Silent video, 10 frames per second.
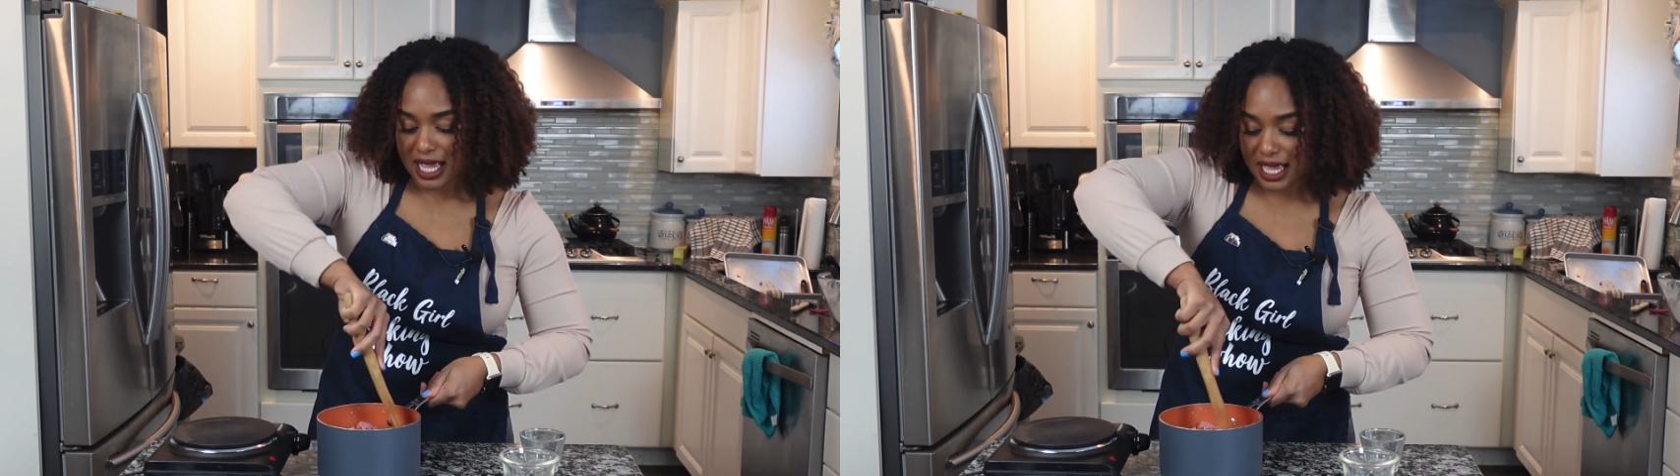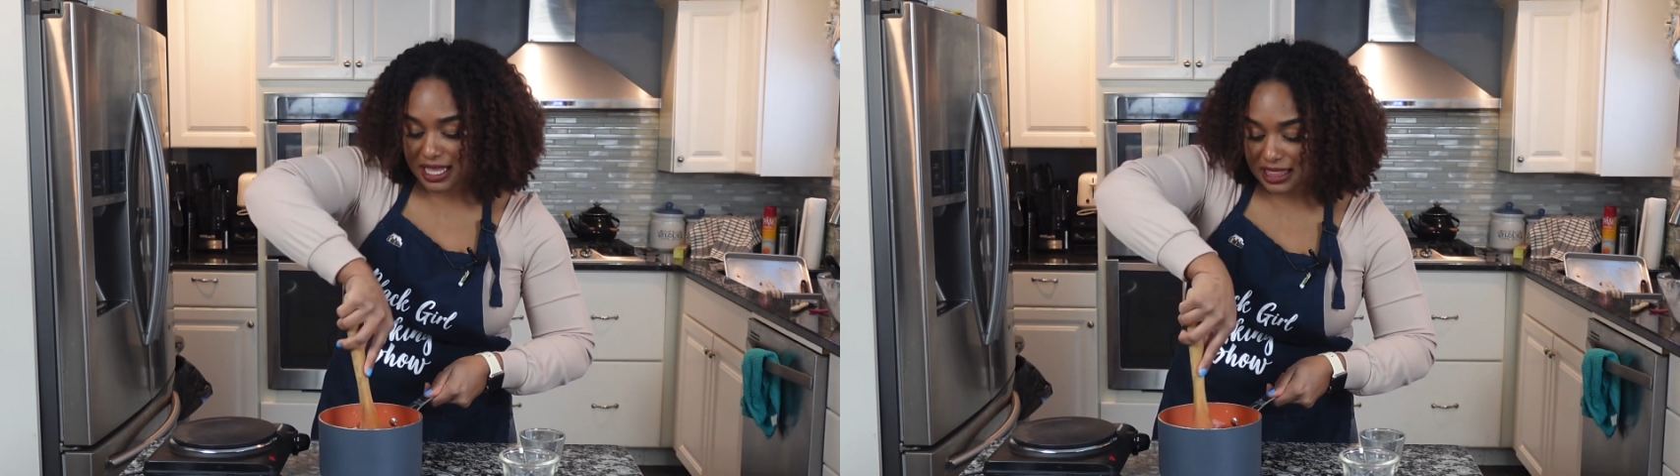
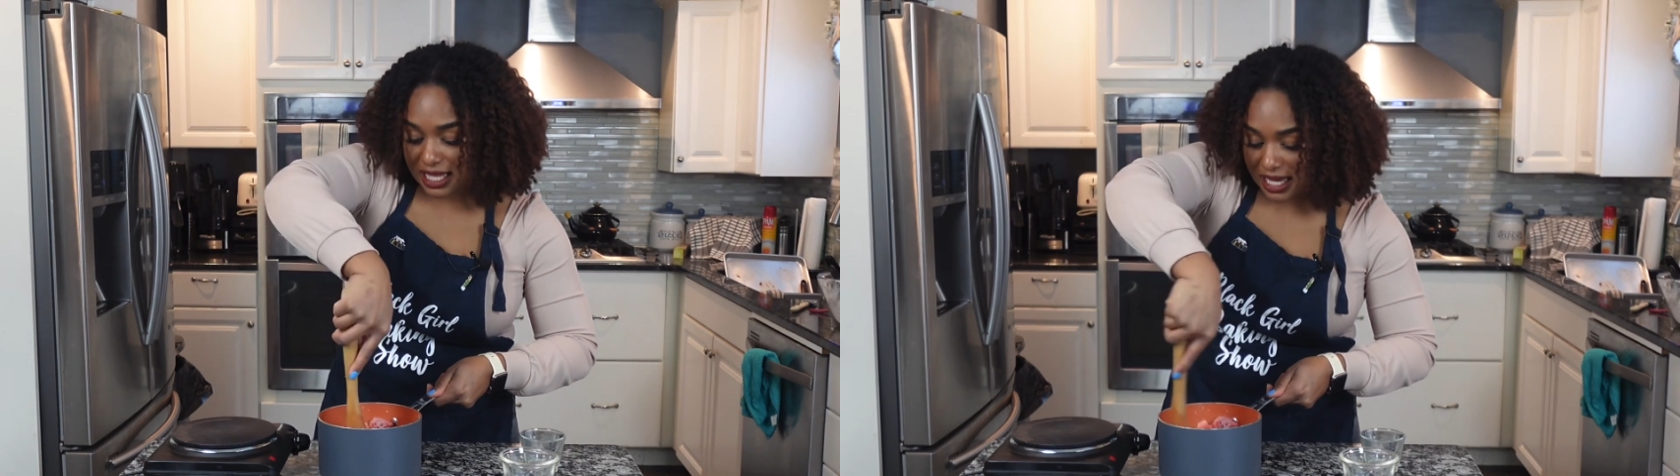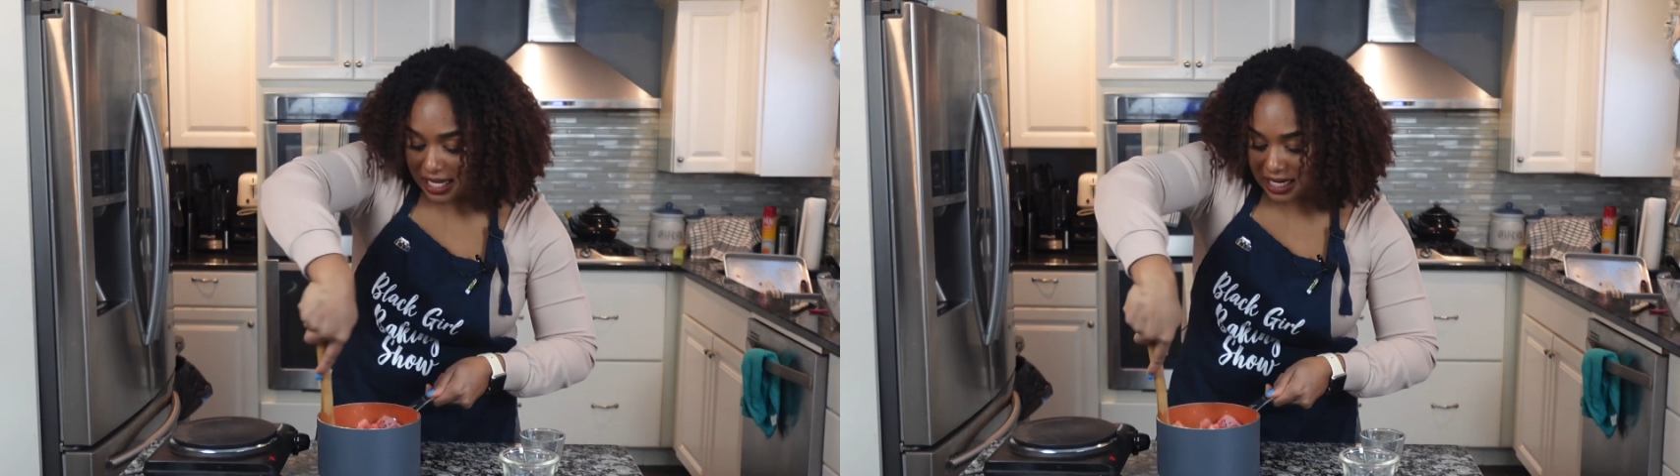And
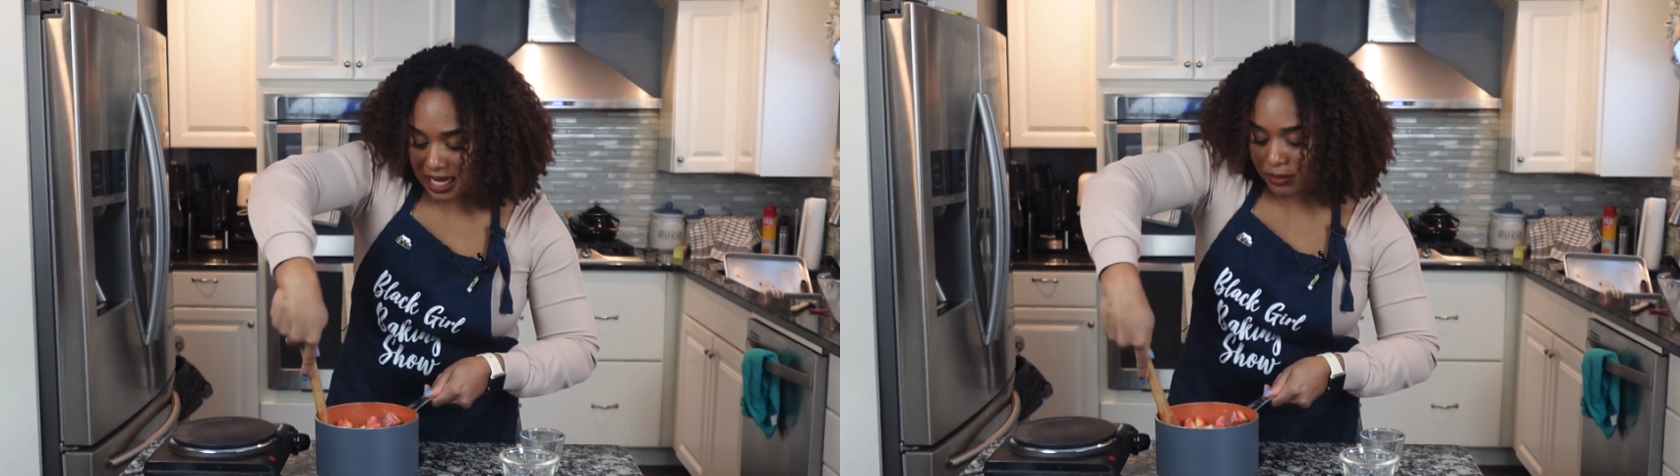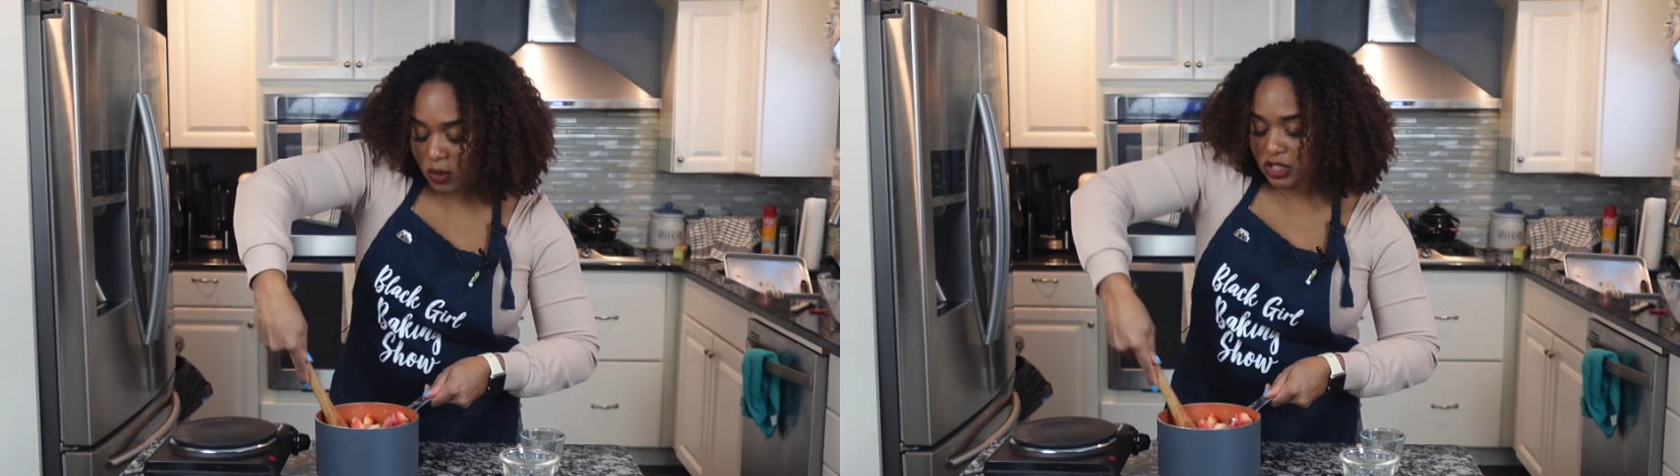then
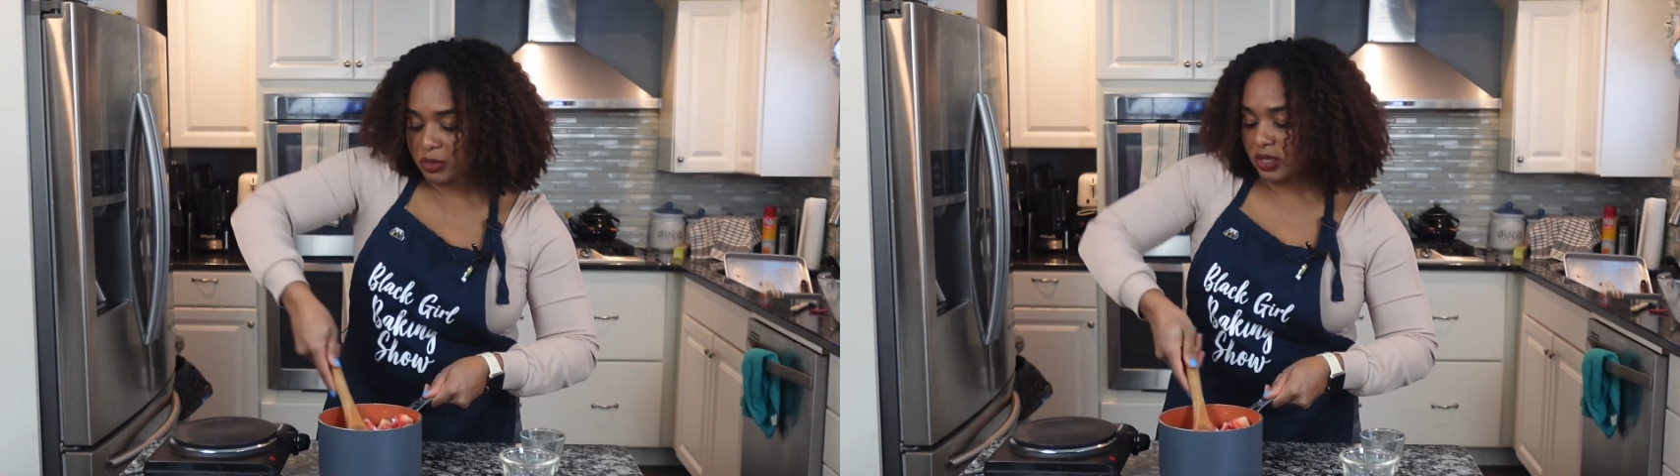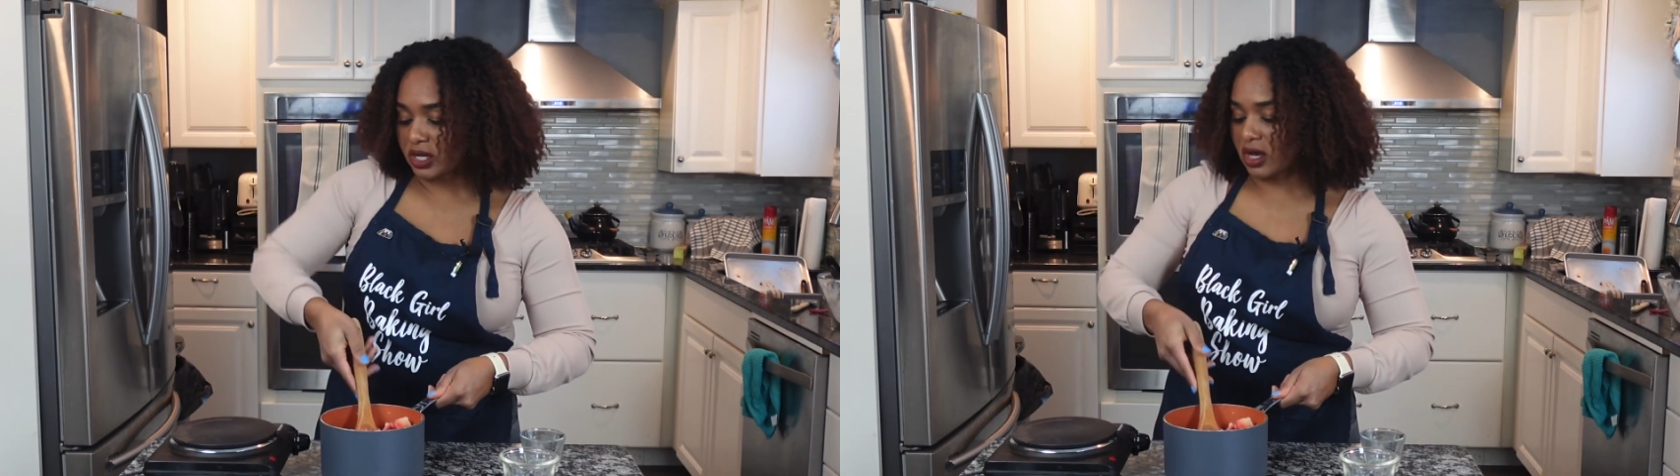I'm going to
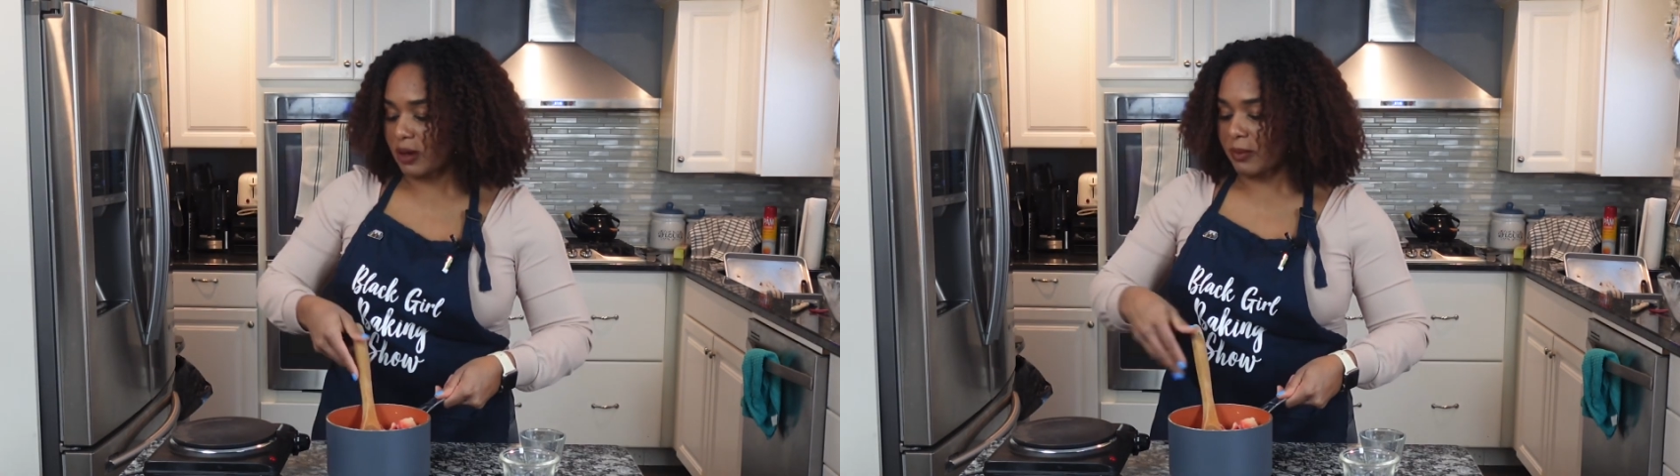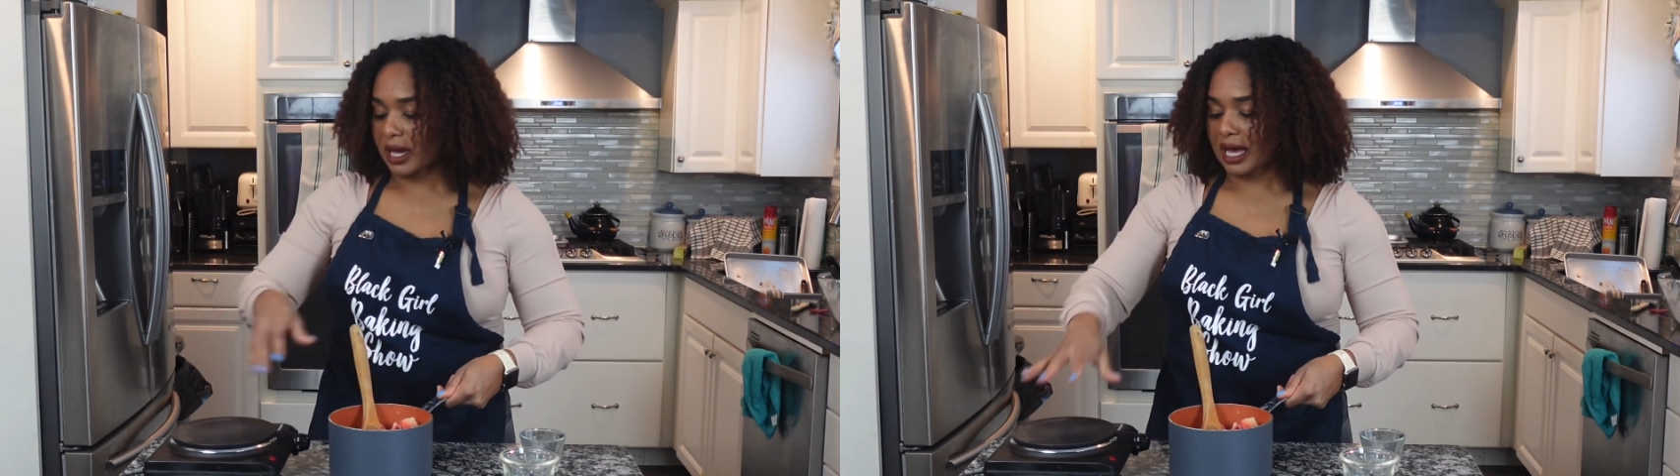put it
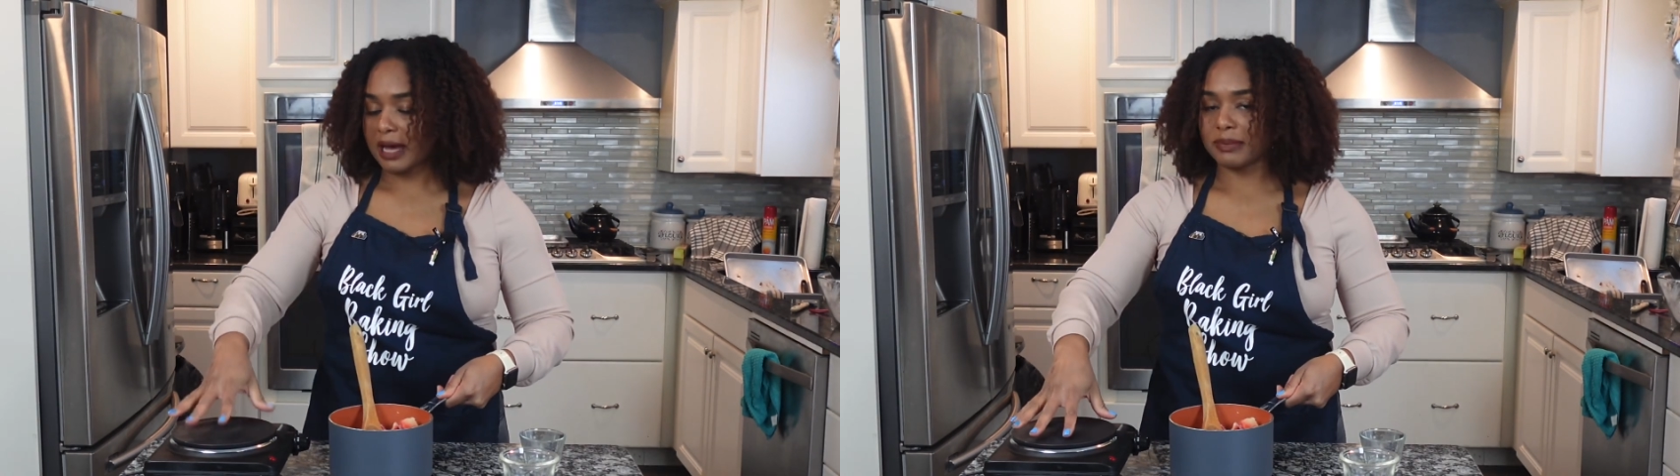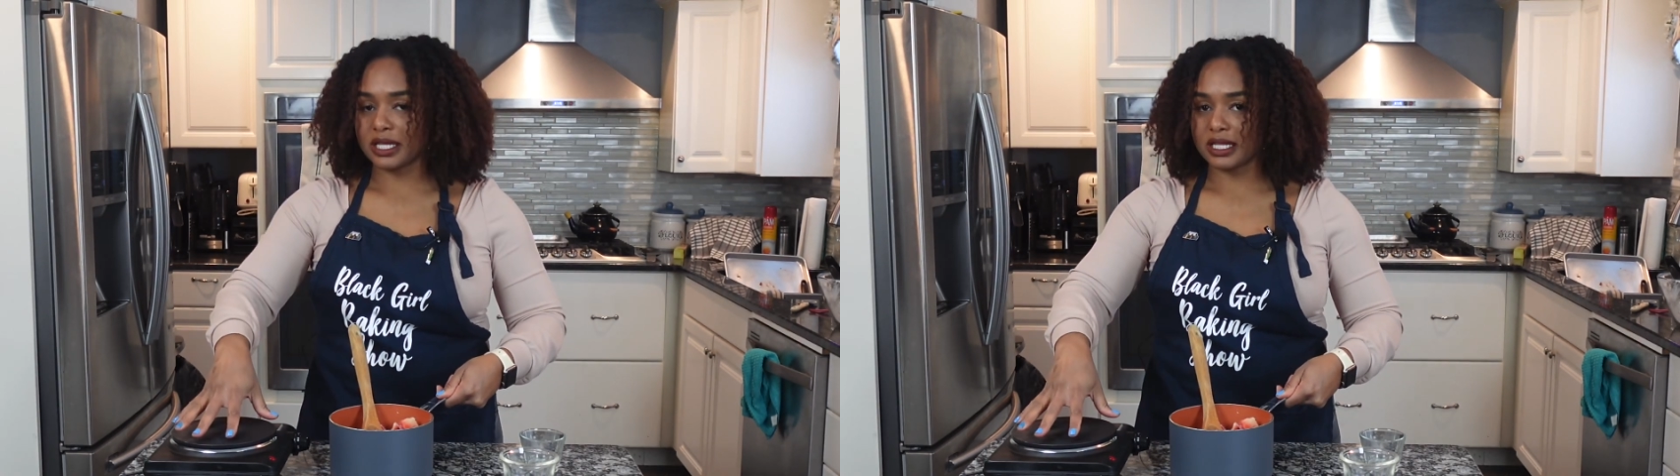on my
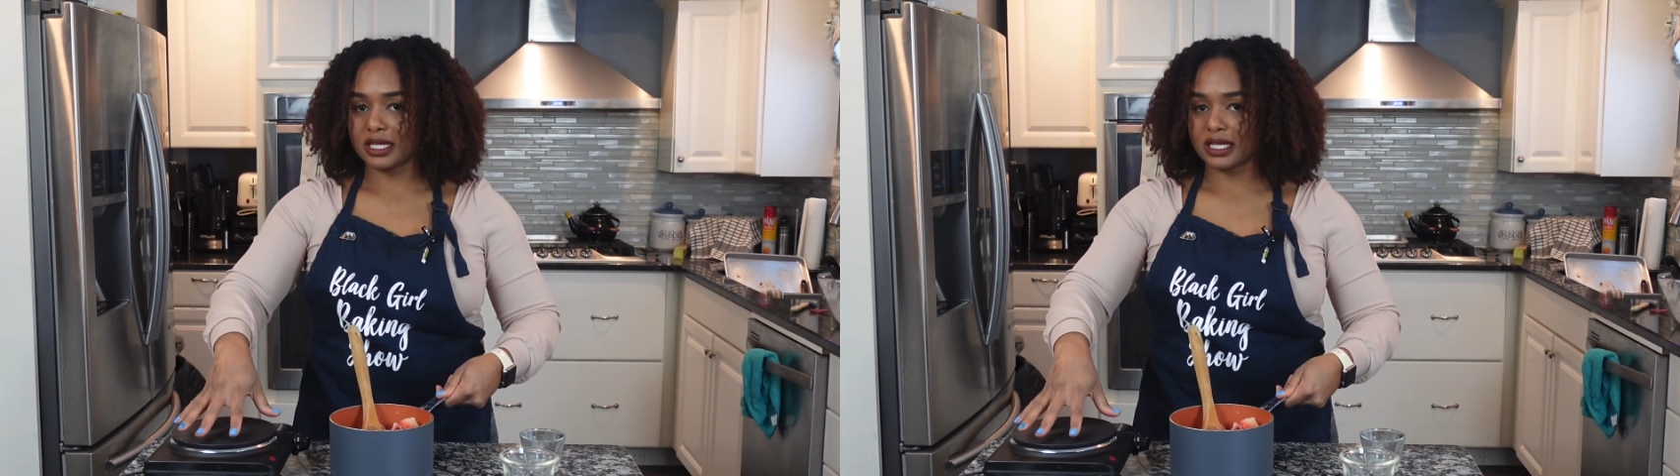hot plate